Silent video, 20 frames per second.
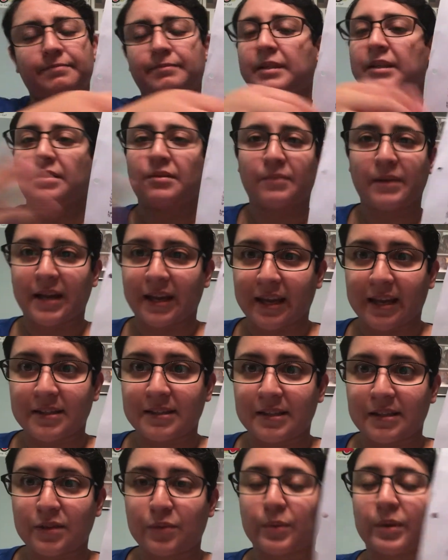I don't know why I
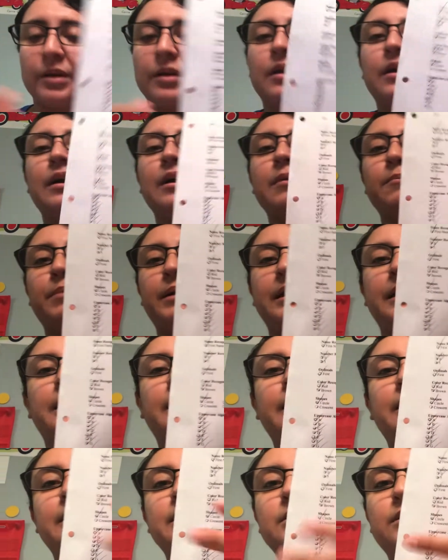can't say this word, but
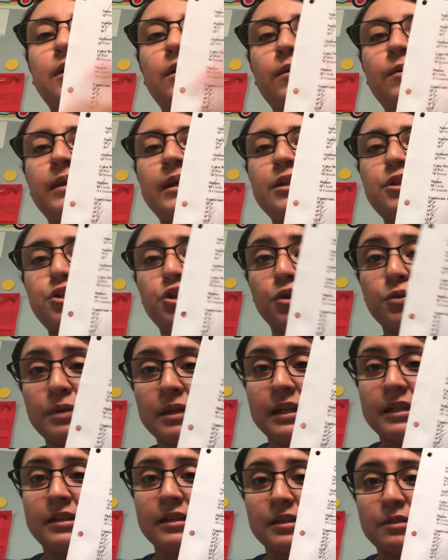so each
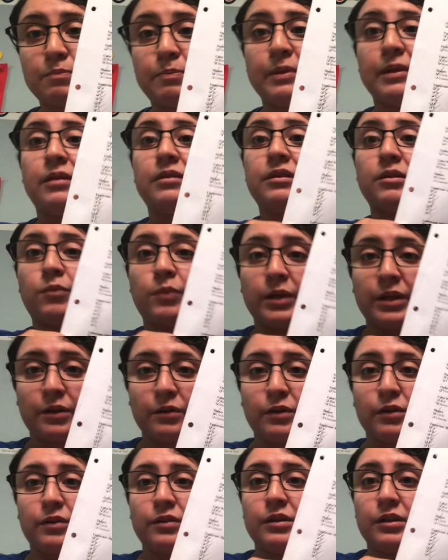unit does build on what
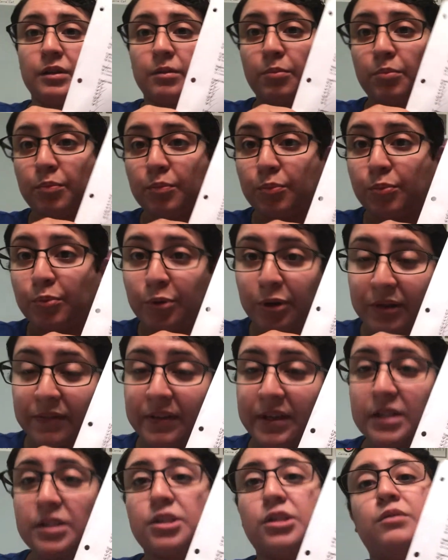you learned in the
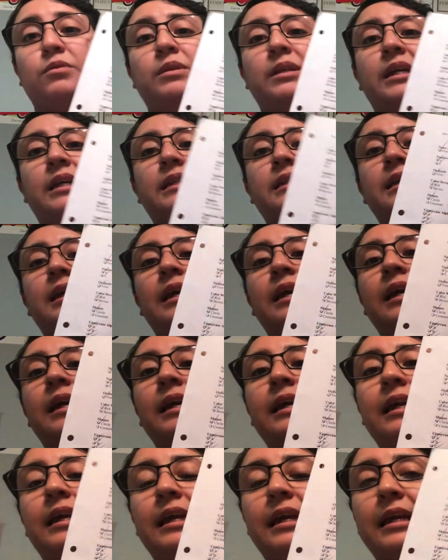previous unit,
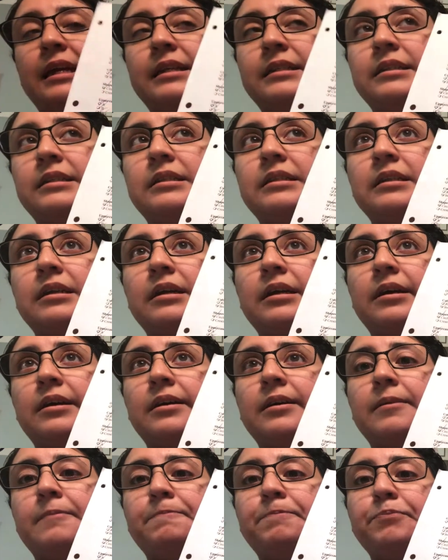and
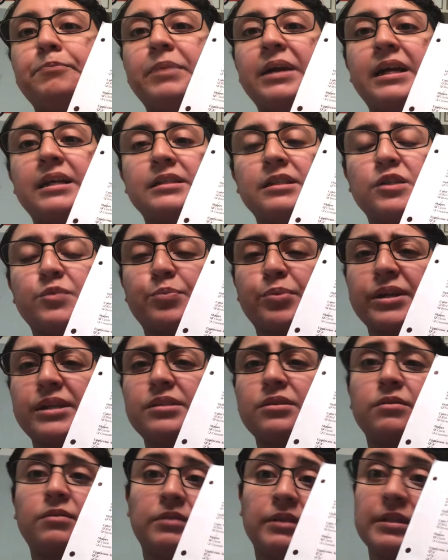because it's
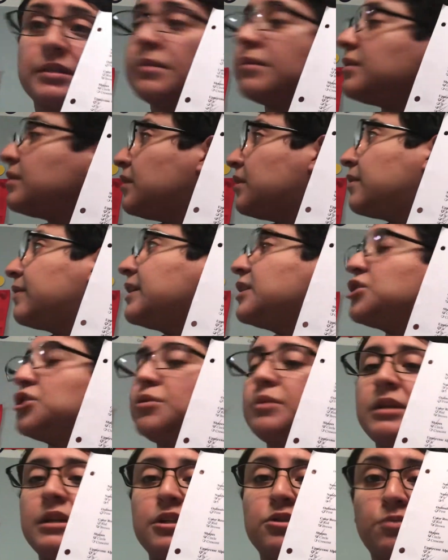preschool, it's each
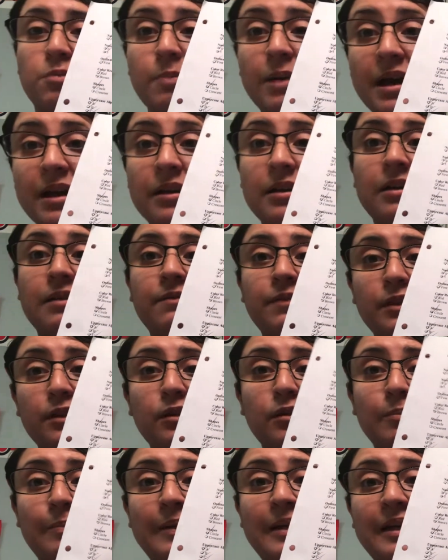unit is repetitive a
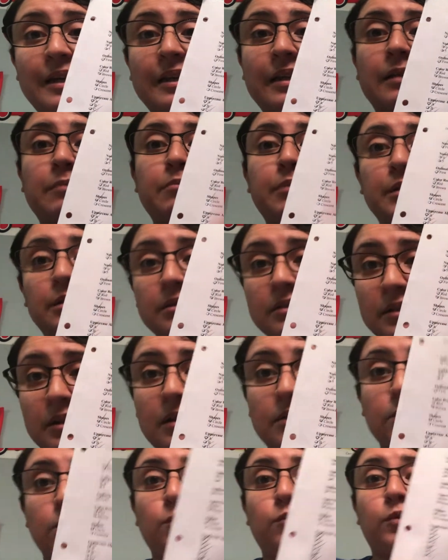little bit and builds
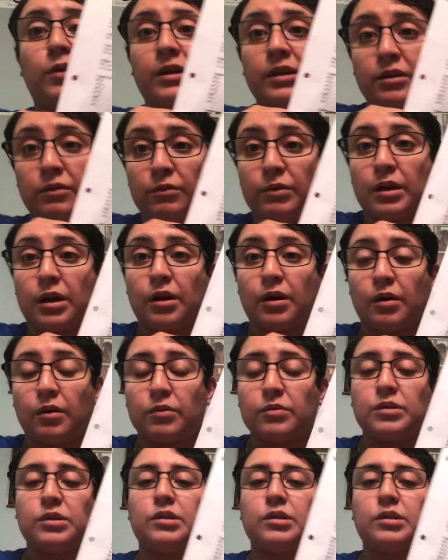on what you know.